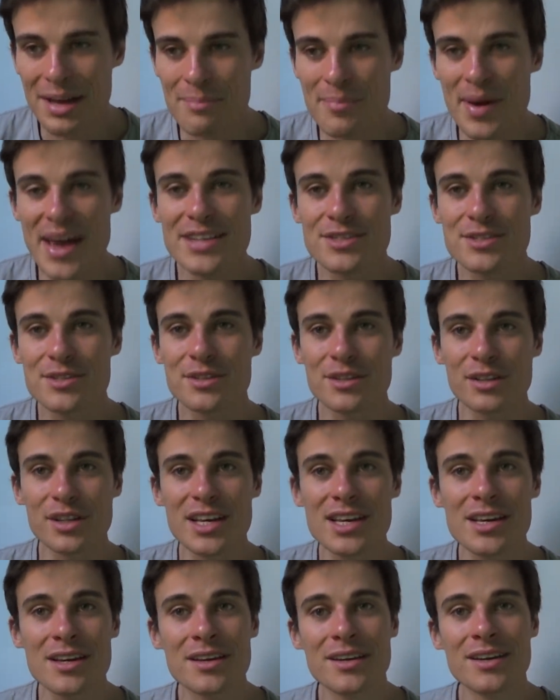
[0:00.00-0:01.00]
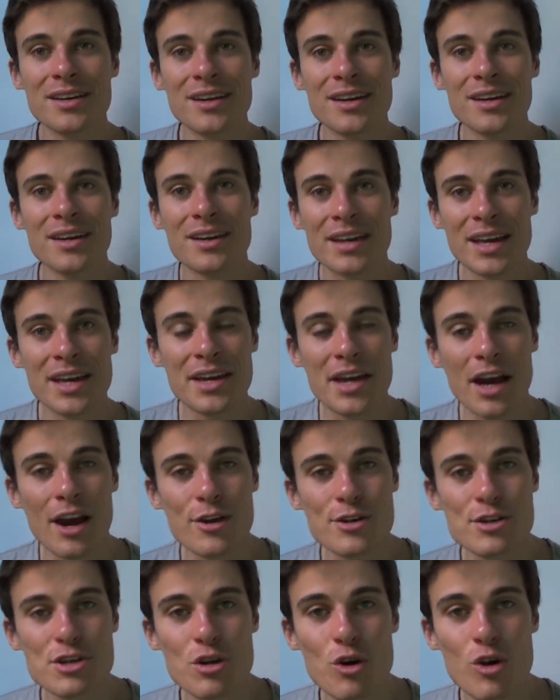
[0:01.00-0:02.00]
basically
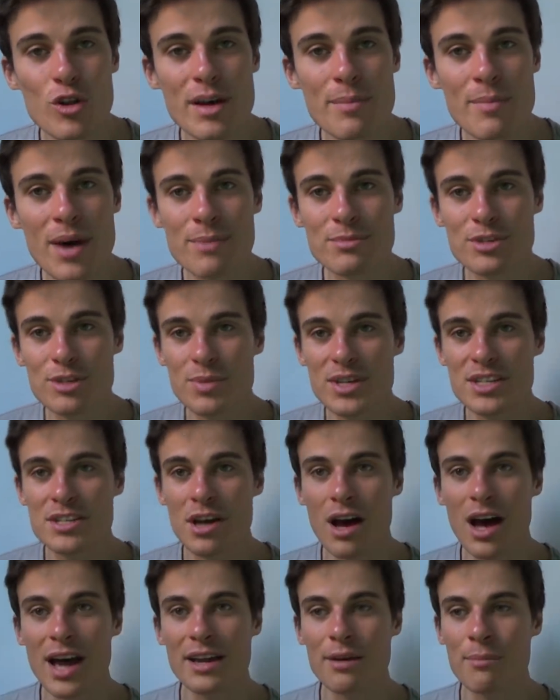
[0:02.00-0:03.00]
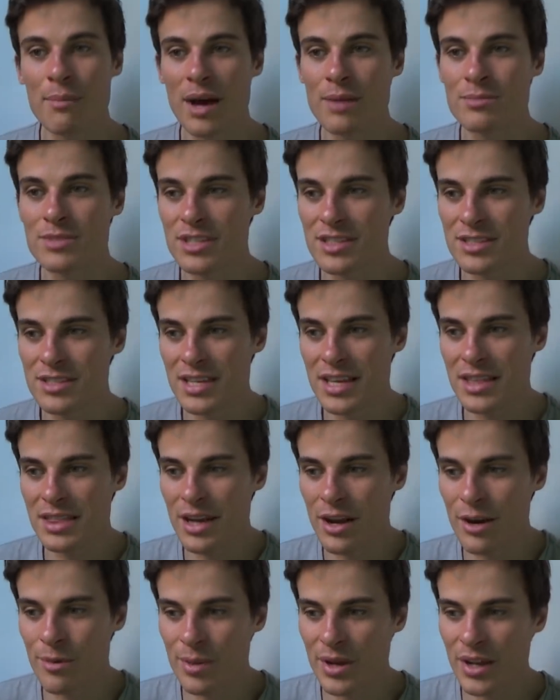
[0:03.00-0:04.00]
encouraging all their mums to be tiger mums that sit
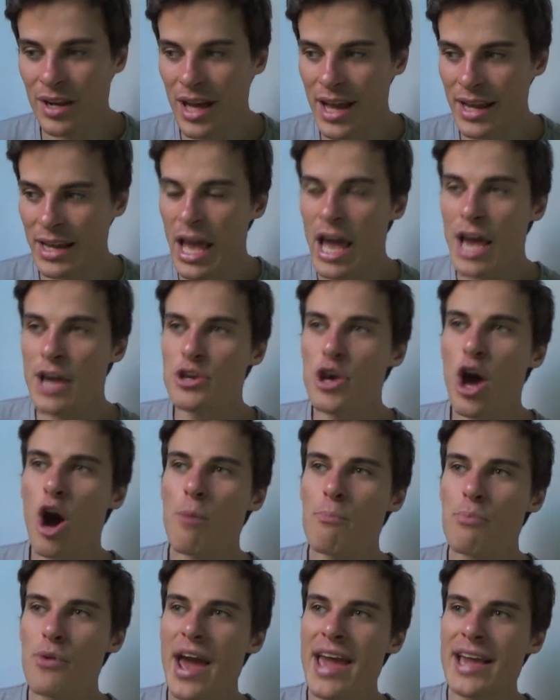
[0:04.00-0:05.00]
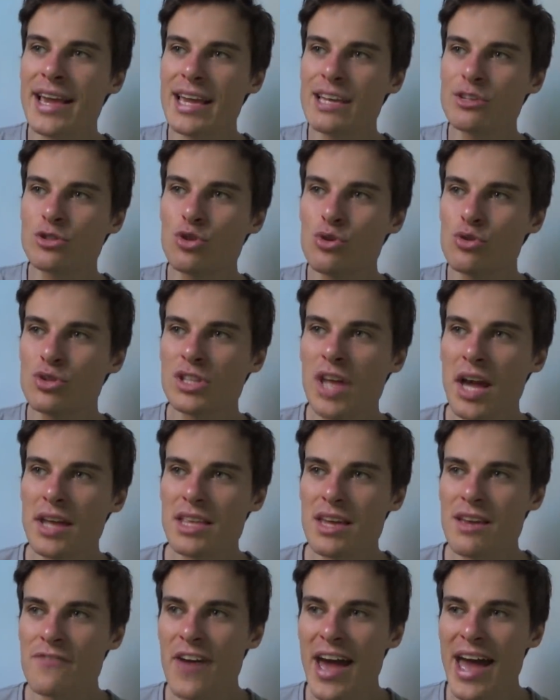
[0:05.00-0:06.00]
there and be like, your break is to
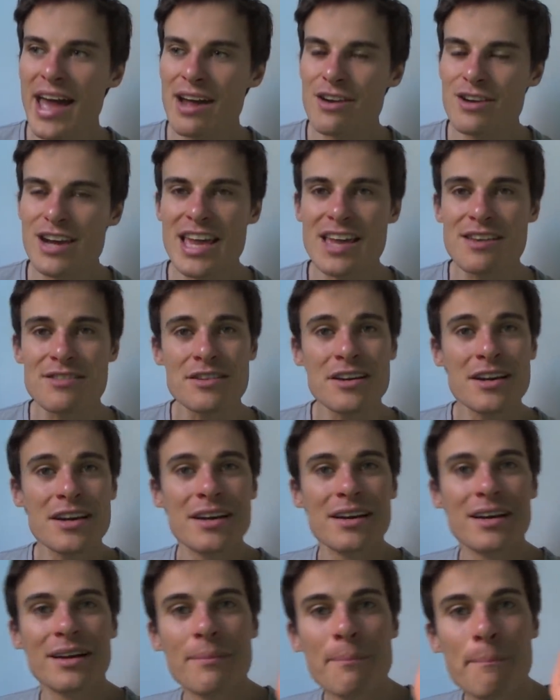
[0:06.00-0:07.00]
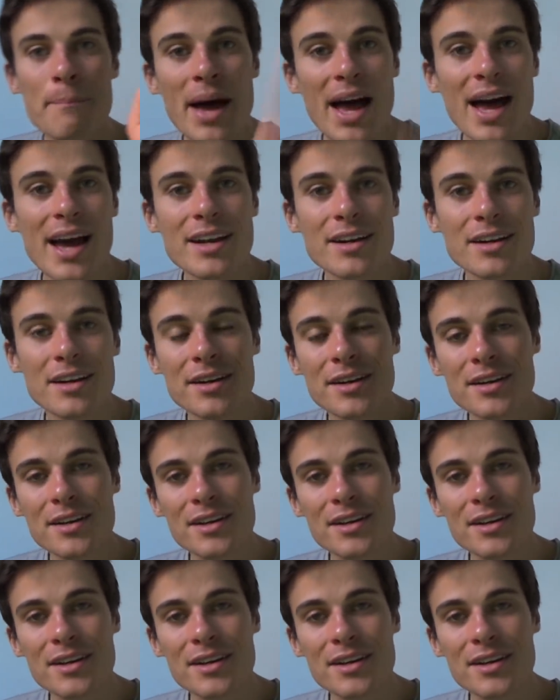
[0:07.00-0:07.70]
study violin. But